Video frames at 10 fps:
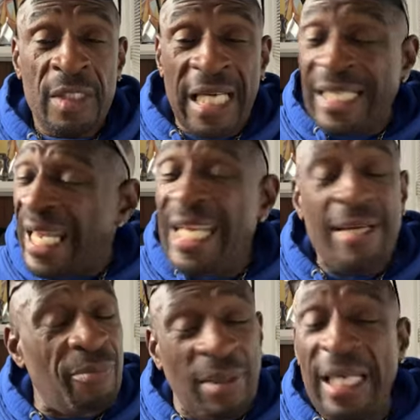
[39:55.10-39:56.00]
And they
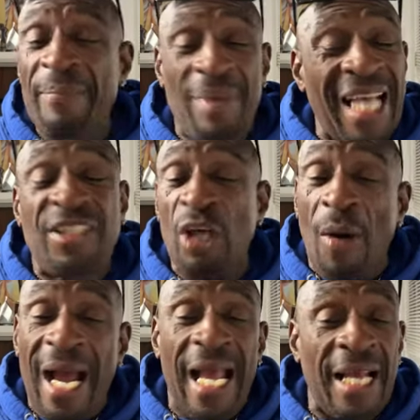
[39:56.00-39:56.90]
really bet
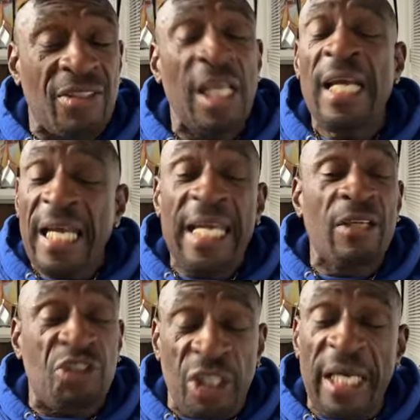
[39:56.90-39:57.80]
your ass he
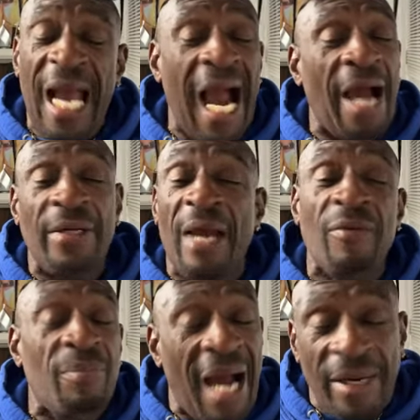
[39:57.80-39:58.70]
or she hiring
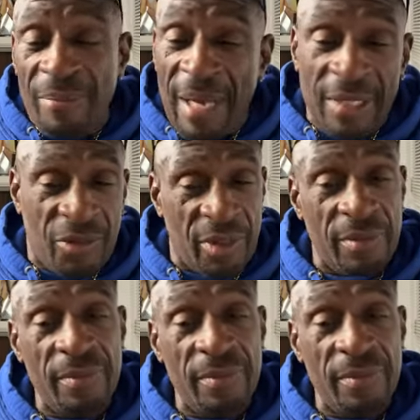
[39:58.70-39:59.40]
everybody Mexican.